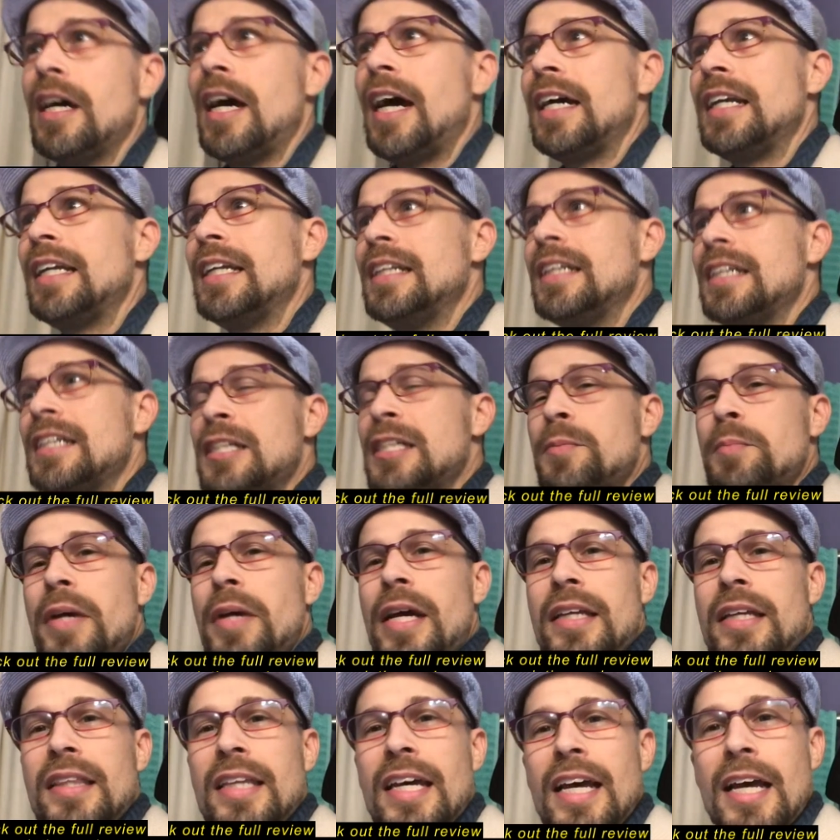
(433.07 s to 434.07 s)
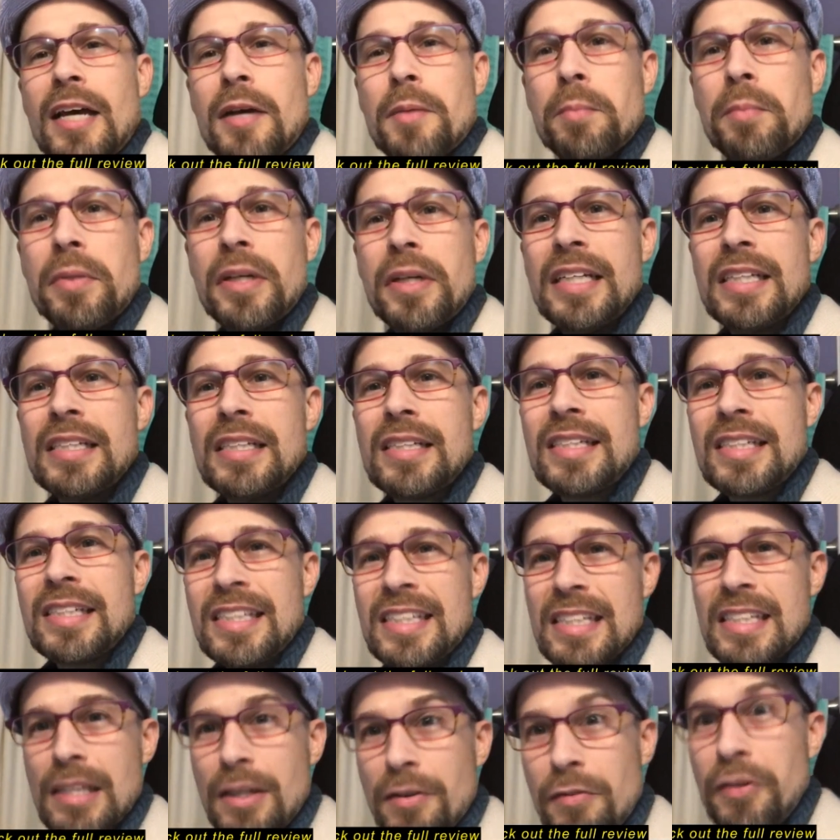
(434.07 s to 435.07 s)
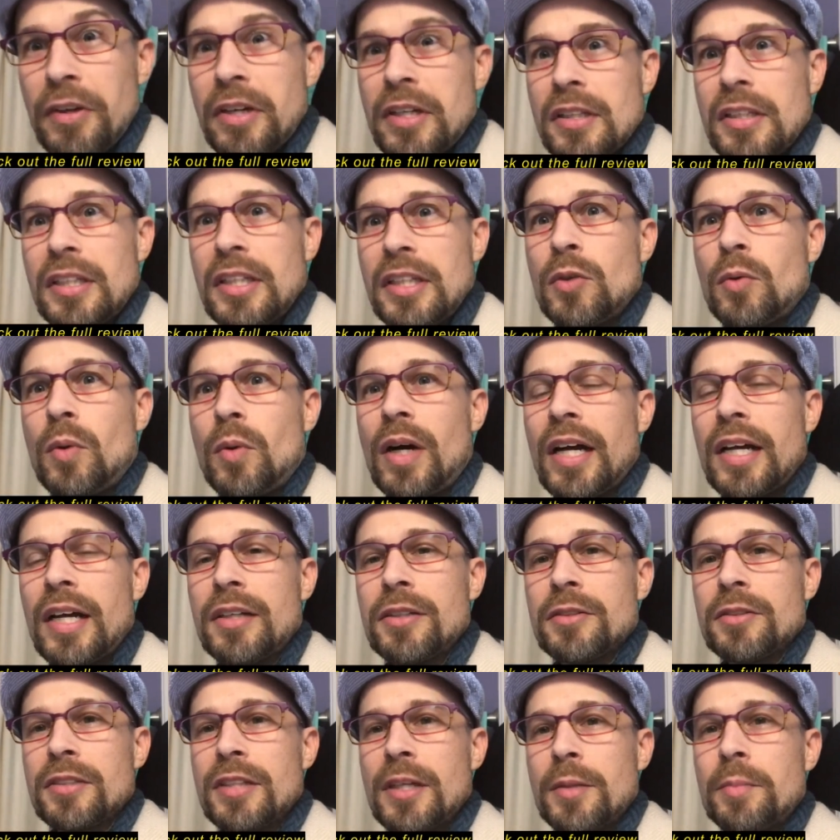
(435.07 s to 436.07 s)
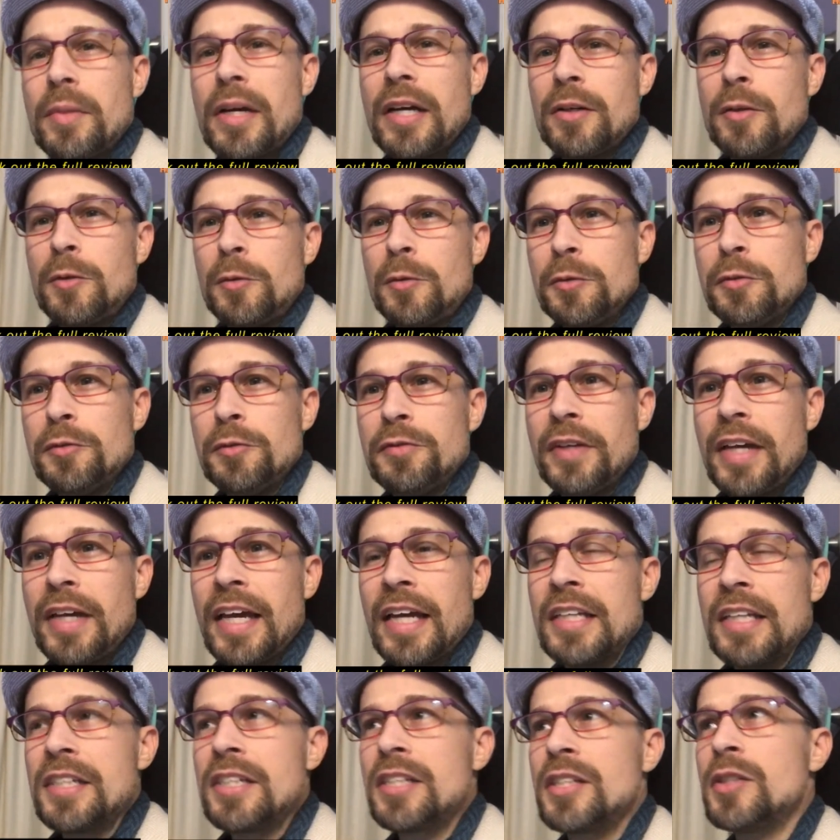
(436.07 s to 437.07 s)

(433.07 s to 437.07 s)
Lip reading: I didn't expect that, but it's significantly quieter than my old fans,